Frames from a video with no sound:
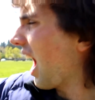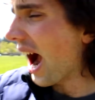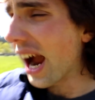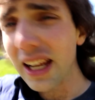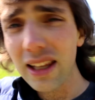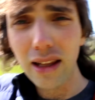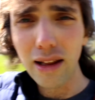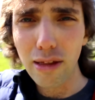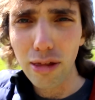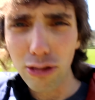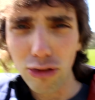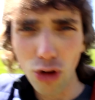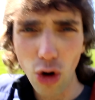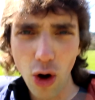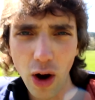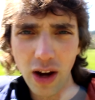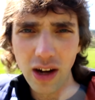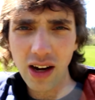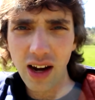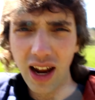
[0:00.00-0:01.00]

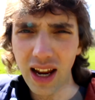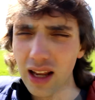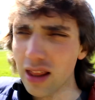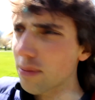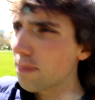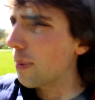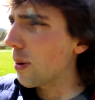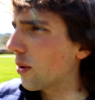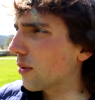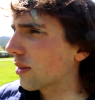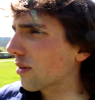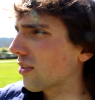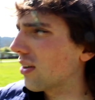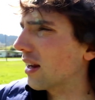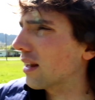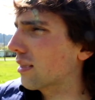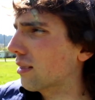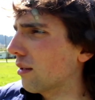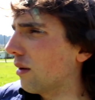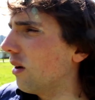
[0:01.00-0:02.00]
destroyed and I exposed
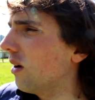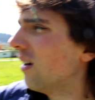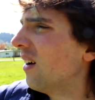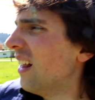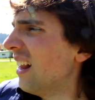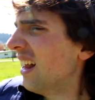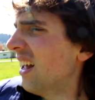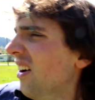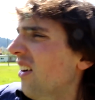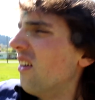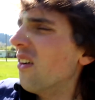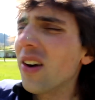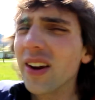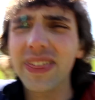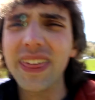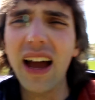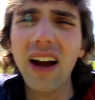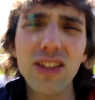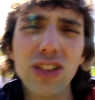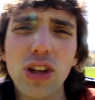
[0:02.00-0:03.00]
Crystal
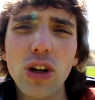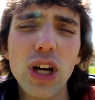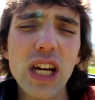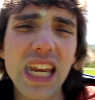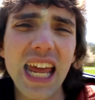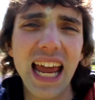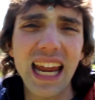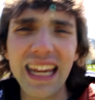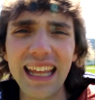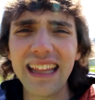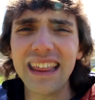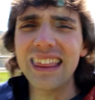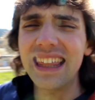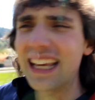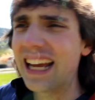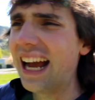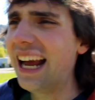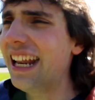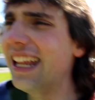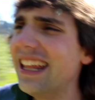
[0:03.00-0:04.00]
without doing
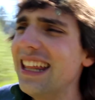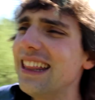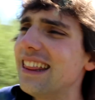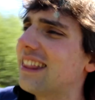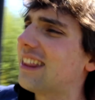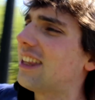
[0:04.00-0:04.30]
anything. I didn't